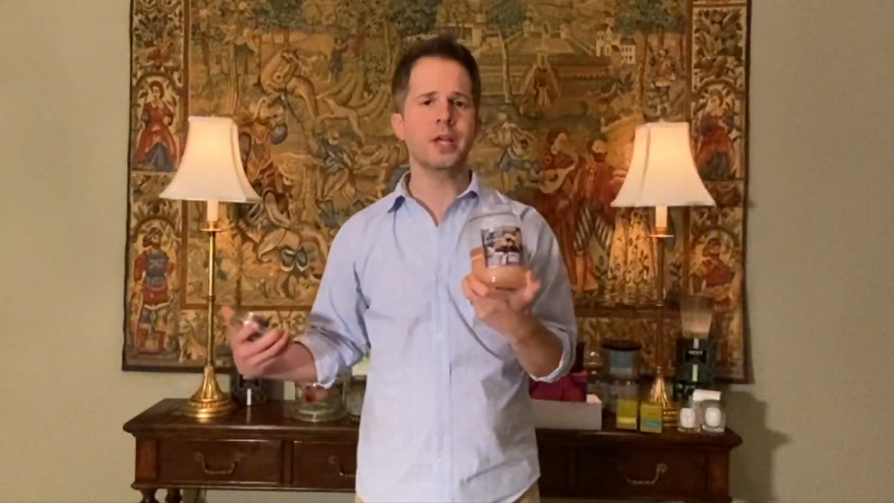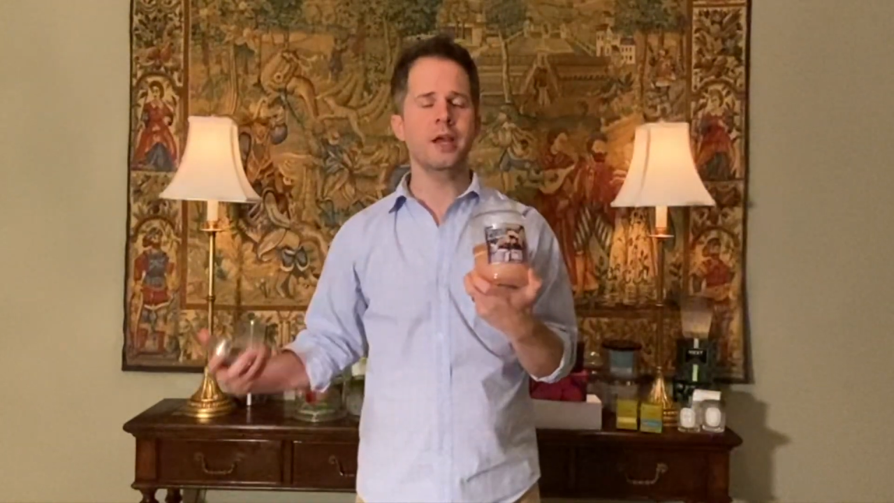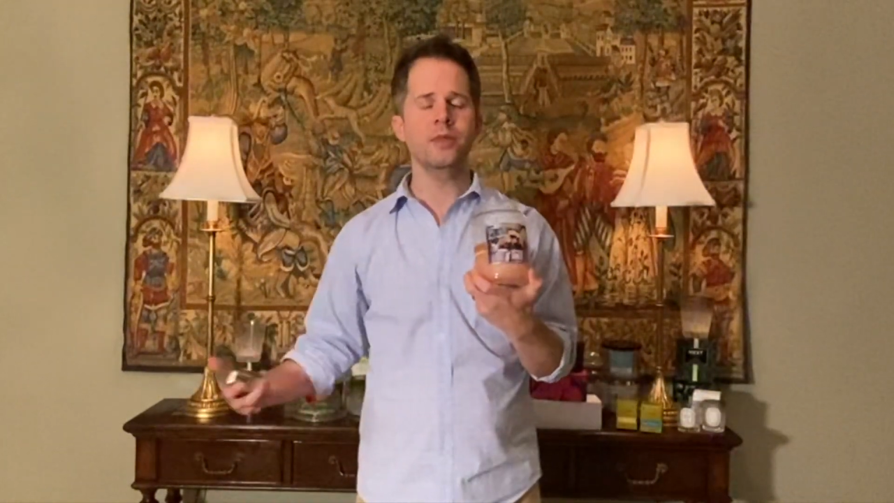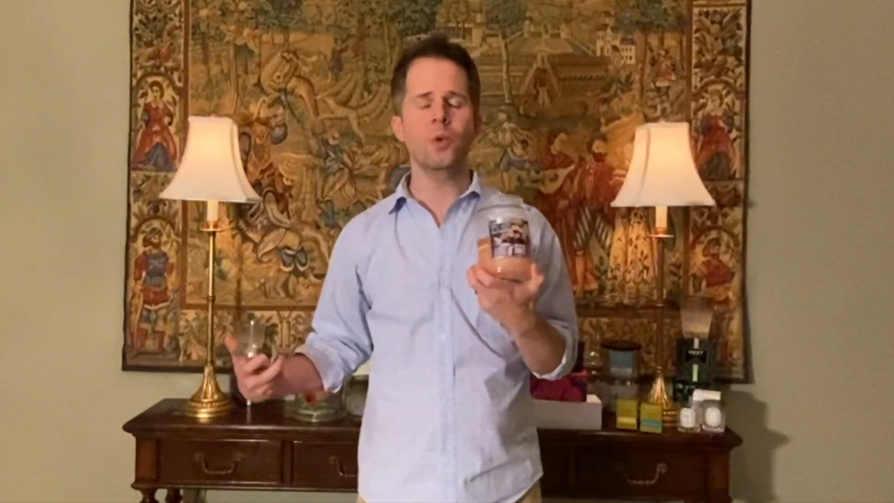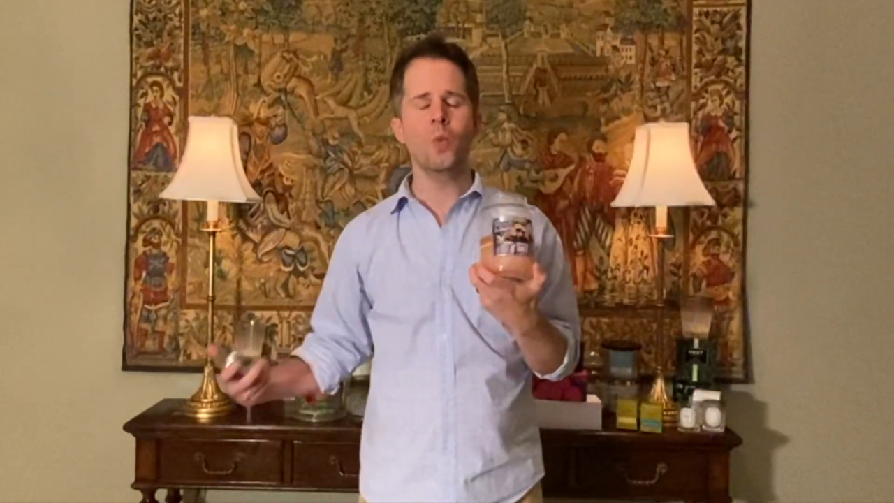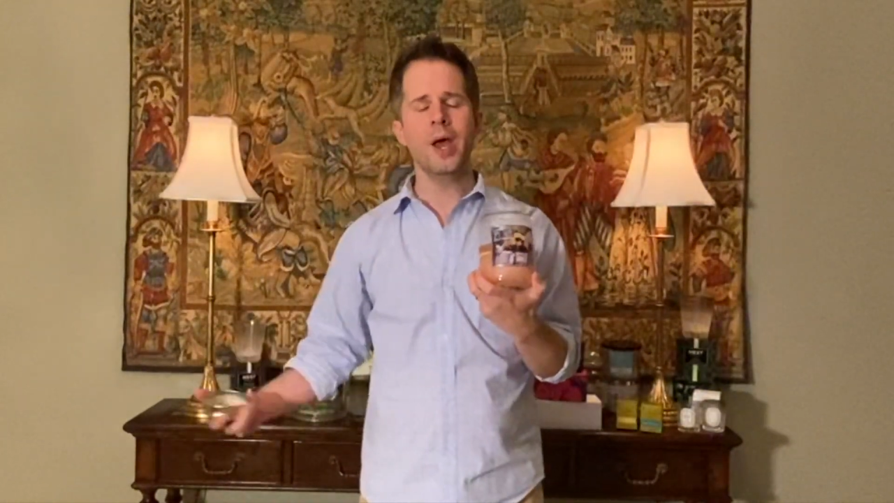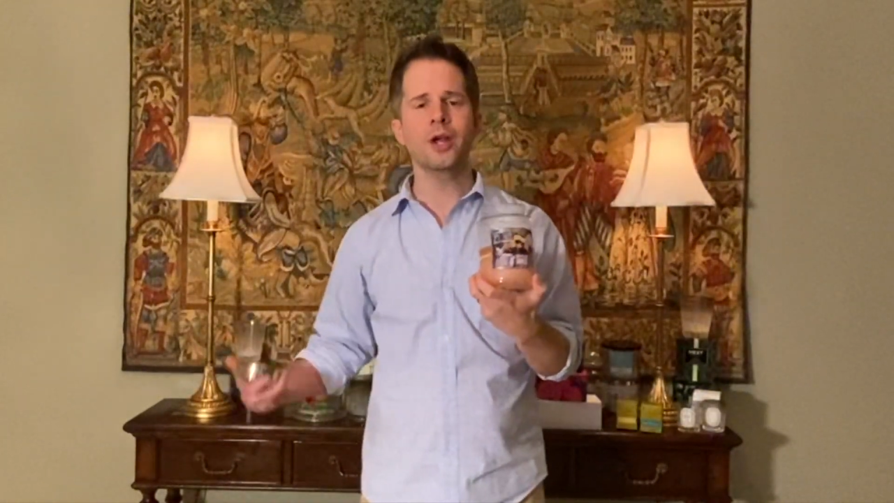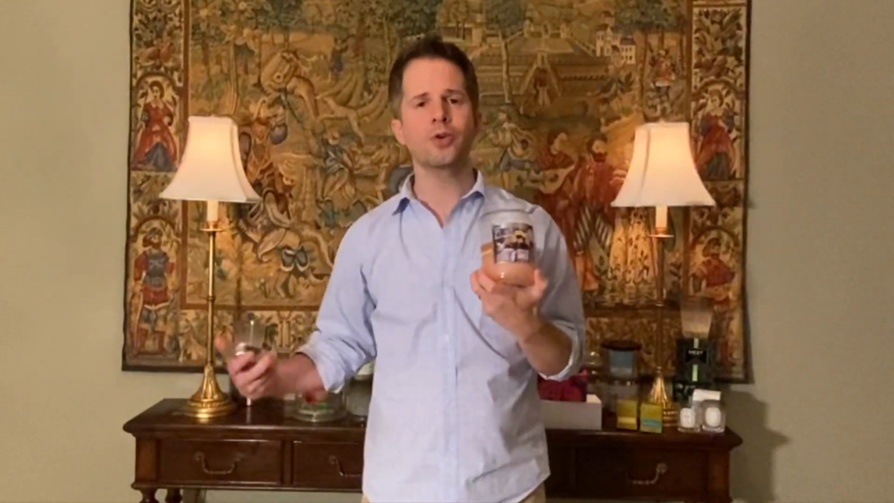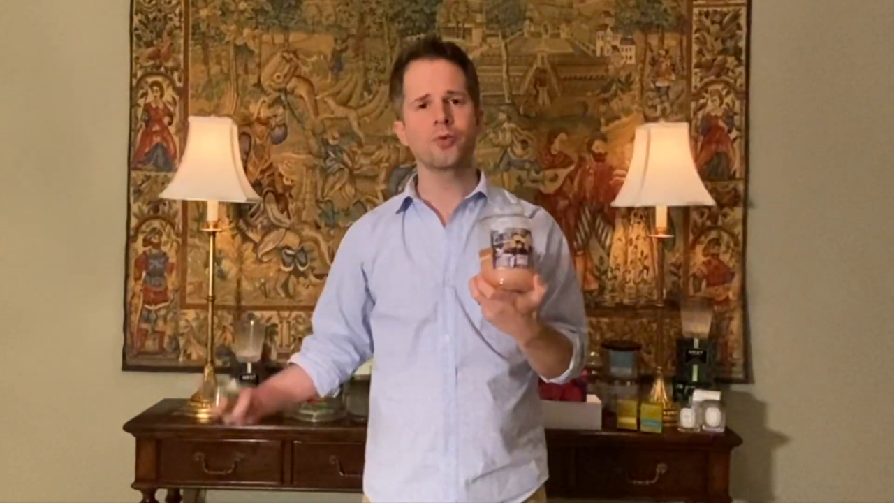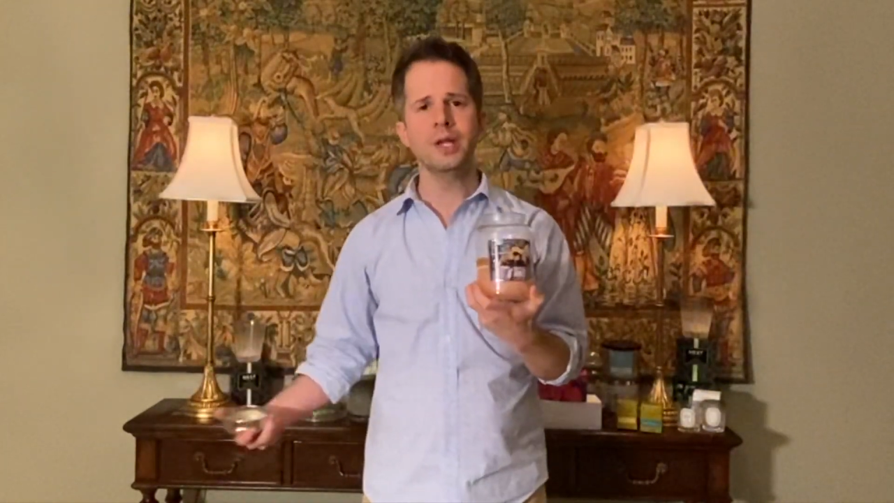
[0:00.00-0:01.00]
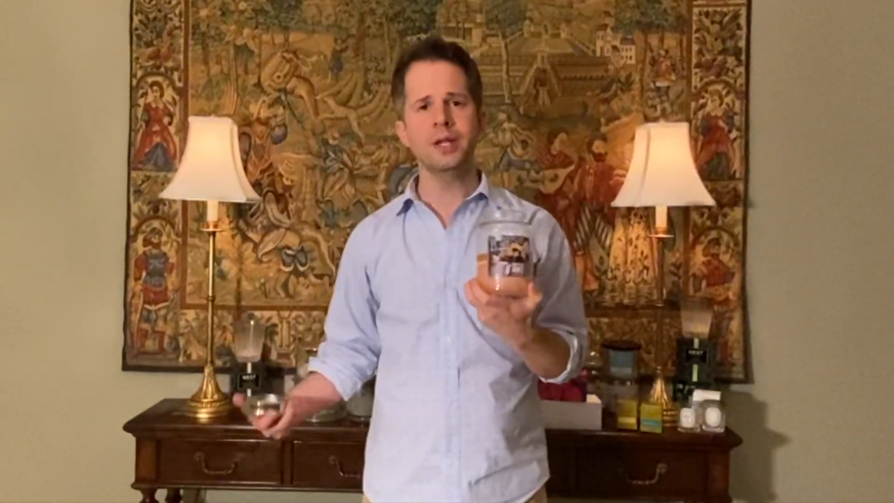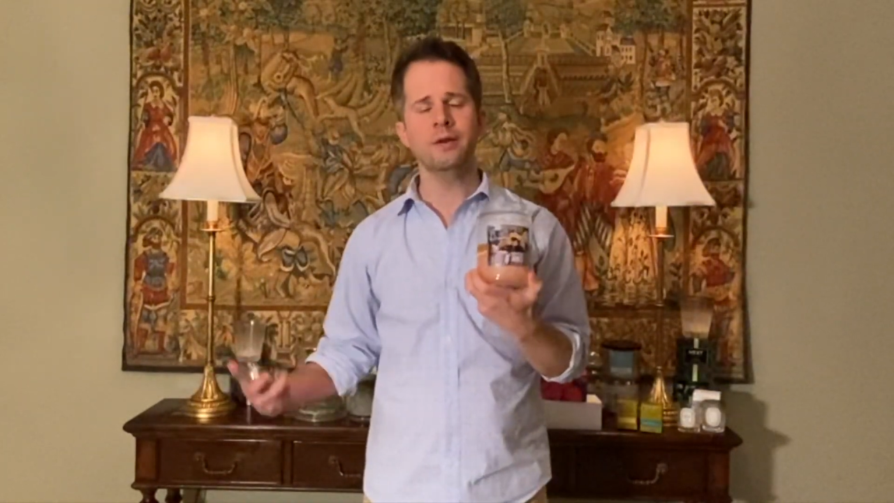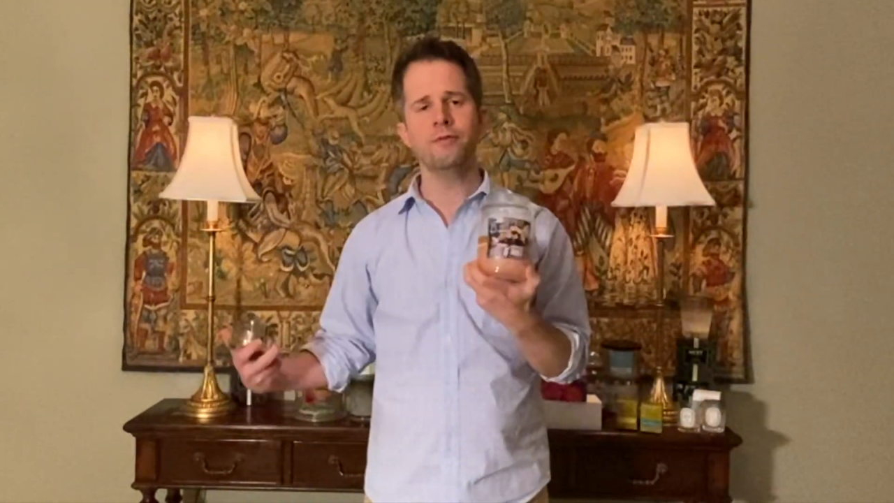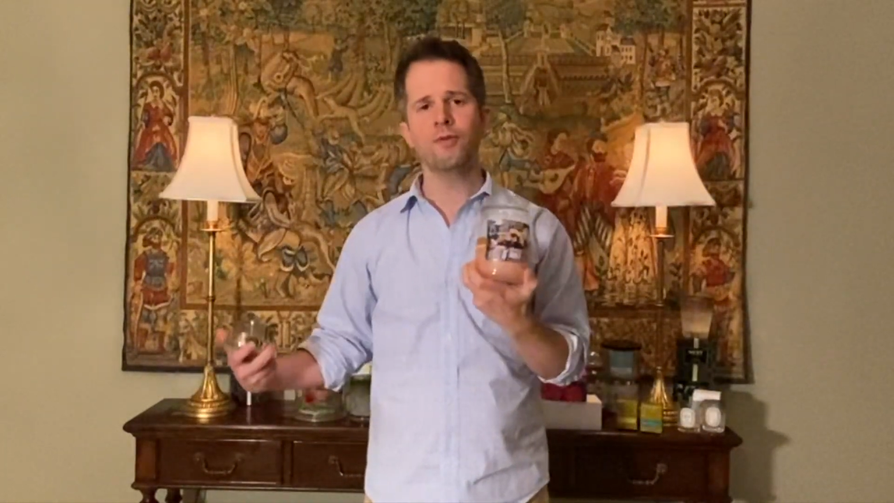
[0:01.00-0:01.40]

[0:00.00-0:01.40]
and the wet green